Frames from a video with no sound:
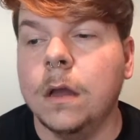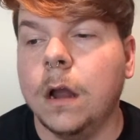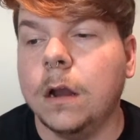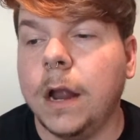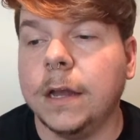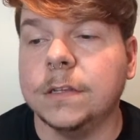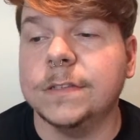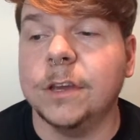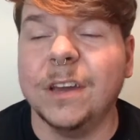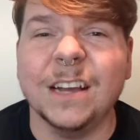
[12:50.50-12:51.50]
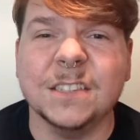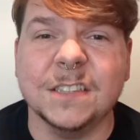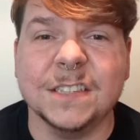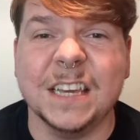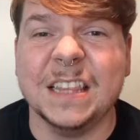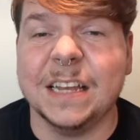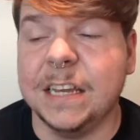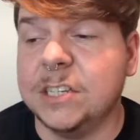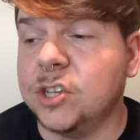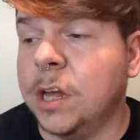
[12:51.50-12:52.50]
All right, so you guys can see that
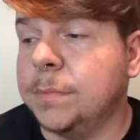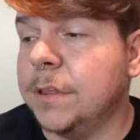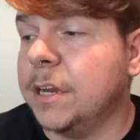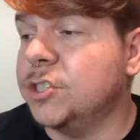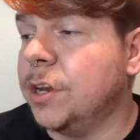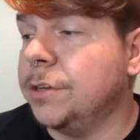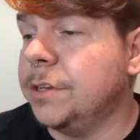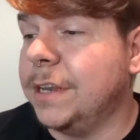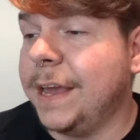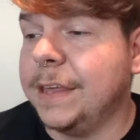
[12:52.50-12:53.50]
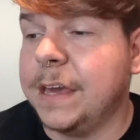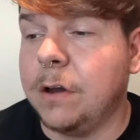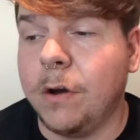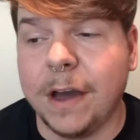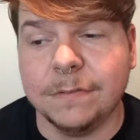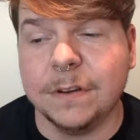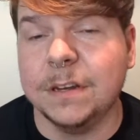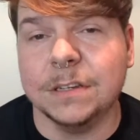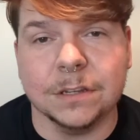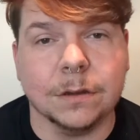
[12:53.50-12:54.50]
each clipper that I showed you today, they all have a
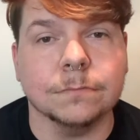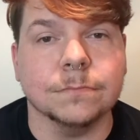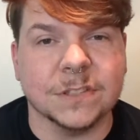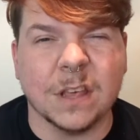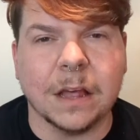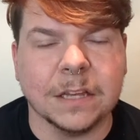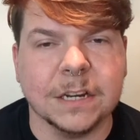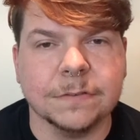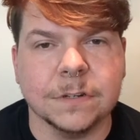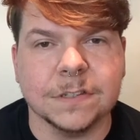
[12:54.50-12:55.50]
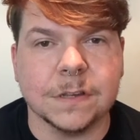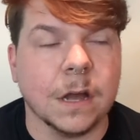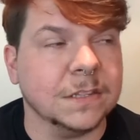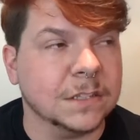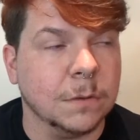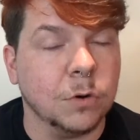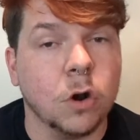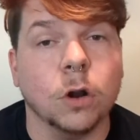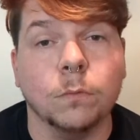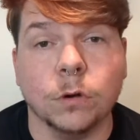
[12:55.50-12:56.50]
slightly different design. Some
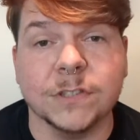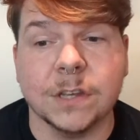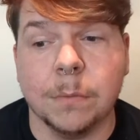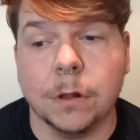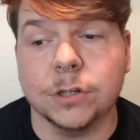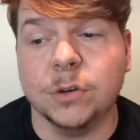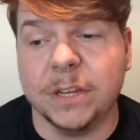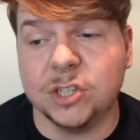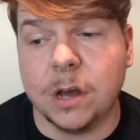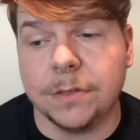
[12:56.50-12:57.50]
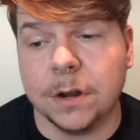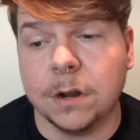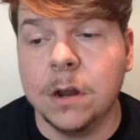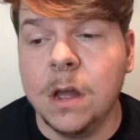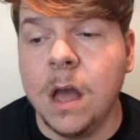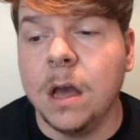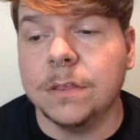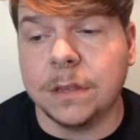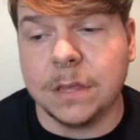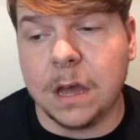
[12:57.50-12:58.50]
are more similar to each other
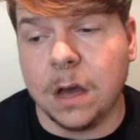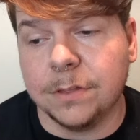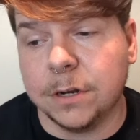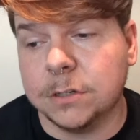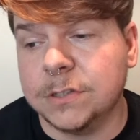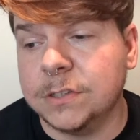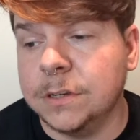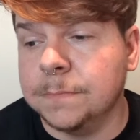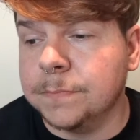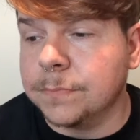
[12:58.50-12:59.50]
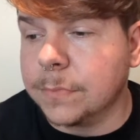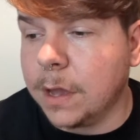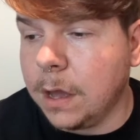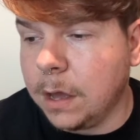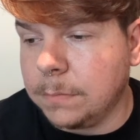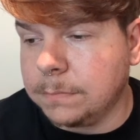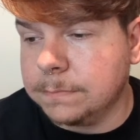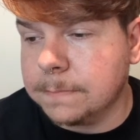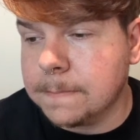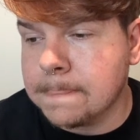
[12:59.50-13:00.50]
than the others. I
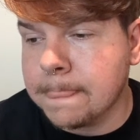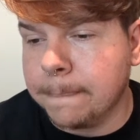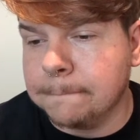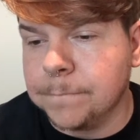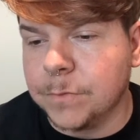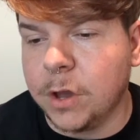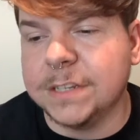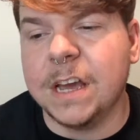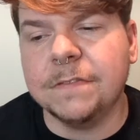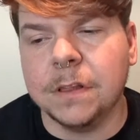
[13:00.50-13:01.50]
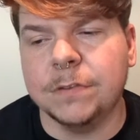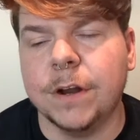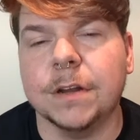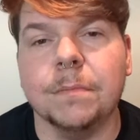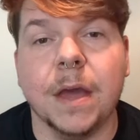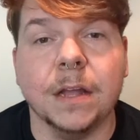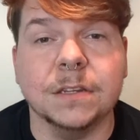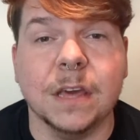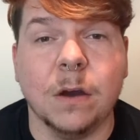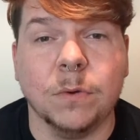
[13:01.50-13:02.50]
definitely recommend
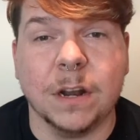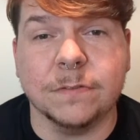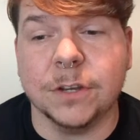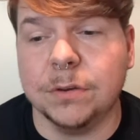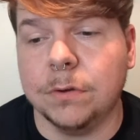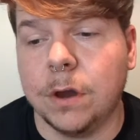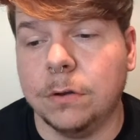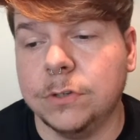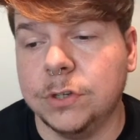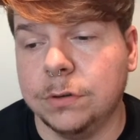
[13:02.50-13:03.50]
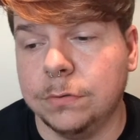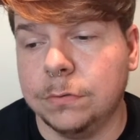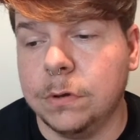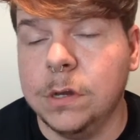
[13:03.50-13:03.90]
that whenever you go to